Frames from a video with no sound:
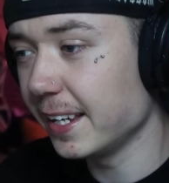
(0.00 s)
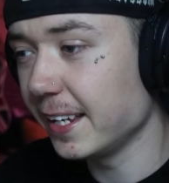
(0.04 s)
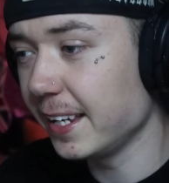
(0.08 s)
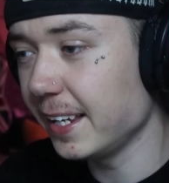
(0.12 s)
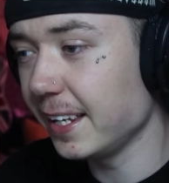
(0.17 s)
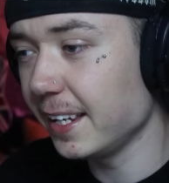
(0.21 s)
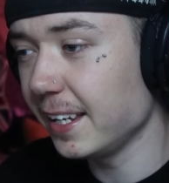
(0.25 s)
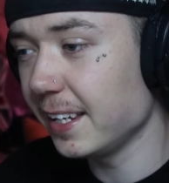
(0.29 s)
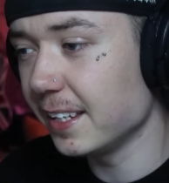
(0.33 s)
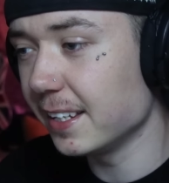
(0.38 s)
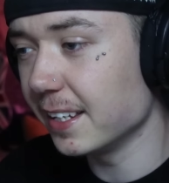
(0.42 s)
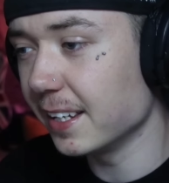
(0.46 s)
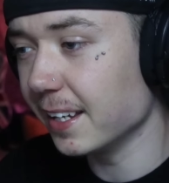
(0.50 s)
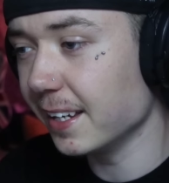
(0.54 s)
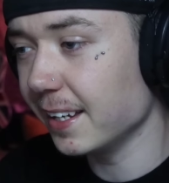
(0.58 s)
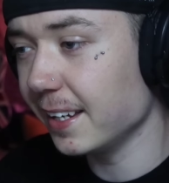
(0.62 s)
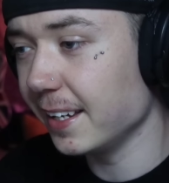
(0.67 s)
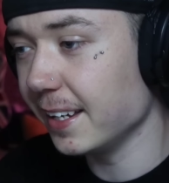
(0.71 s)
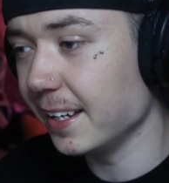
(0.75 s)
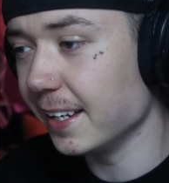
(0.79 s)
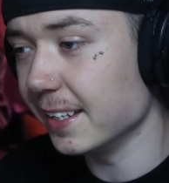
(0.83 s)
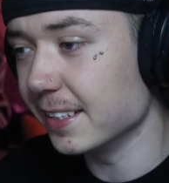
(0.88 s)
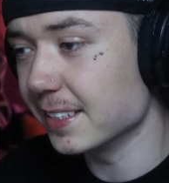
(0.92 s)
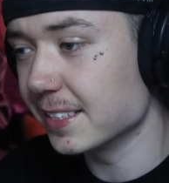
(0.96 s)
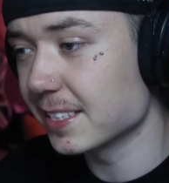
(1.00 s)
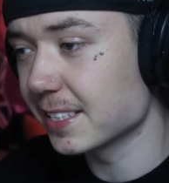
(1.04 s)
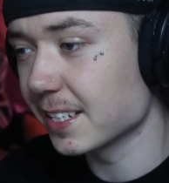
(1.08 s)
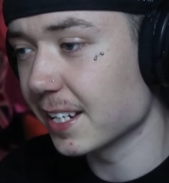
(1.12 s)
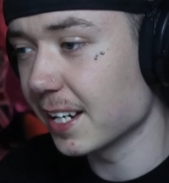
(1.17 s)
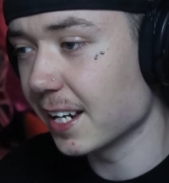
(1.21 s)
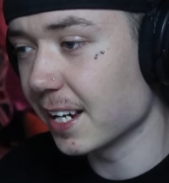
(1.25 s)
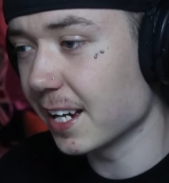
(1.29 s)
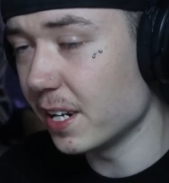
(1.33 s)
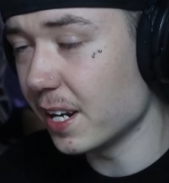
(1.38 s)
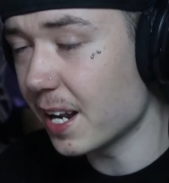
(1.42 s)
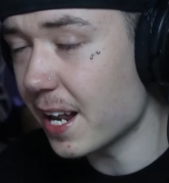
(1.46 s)
He
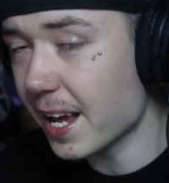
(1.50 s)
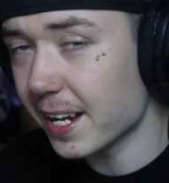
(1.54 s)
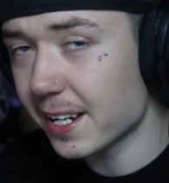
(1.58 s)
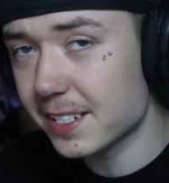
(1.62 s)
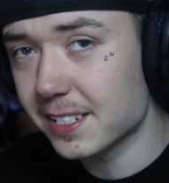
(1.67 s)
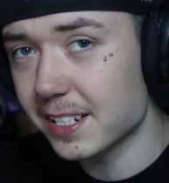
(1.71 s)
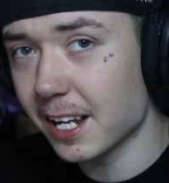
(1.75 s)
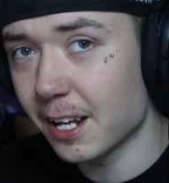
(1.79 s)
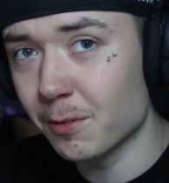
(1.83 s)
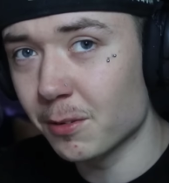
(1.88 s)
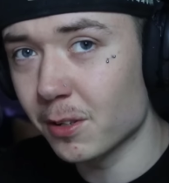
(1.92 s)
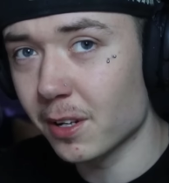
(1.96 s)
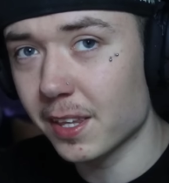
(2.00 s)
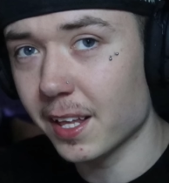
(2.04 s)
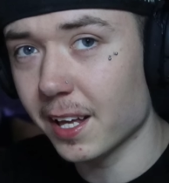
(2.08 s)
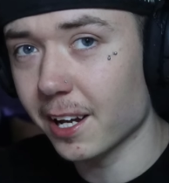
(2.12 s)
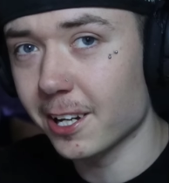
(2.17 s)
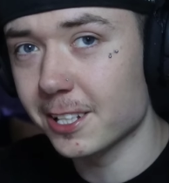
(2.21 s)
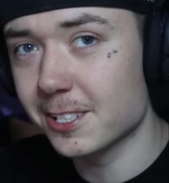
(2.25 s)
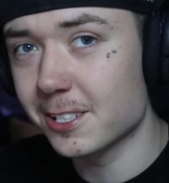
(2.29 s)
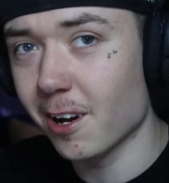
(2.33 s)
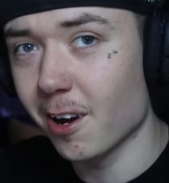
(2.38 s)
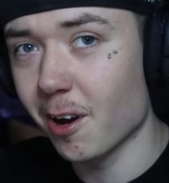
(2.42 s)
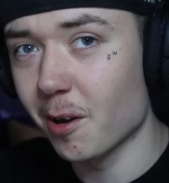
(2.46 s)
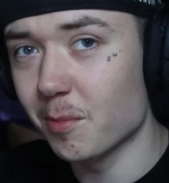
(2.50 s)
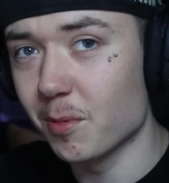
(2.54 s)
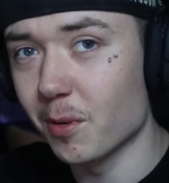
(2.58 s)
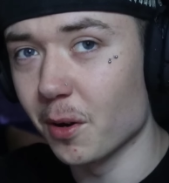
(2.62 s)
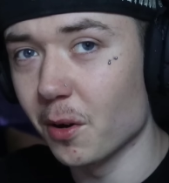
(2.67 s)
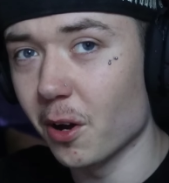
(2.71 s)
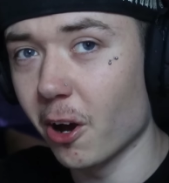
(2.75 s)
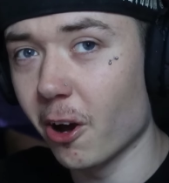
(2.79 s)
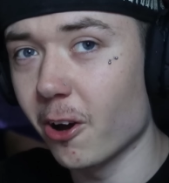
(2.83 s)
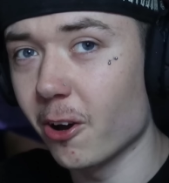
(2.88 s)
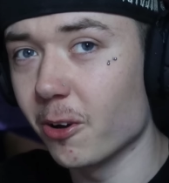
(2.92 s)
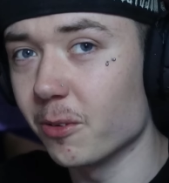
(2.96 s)
is next level on that guitar,
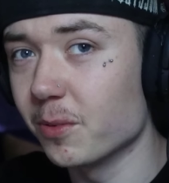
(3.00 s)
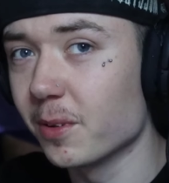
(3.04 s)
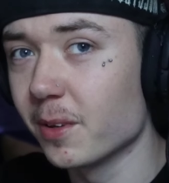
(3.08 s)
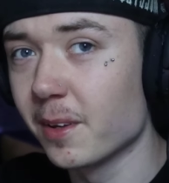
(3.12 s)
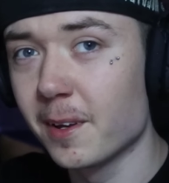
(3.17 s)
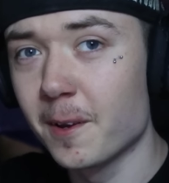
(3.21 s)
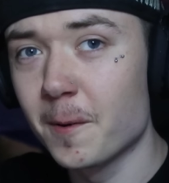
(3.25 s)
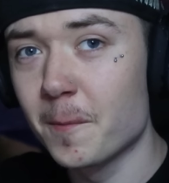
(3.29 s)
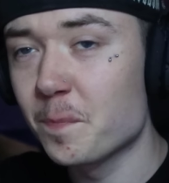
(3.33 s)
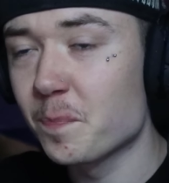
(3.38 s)
bro.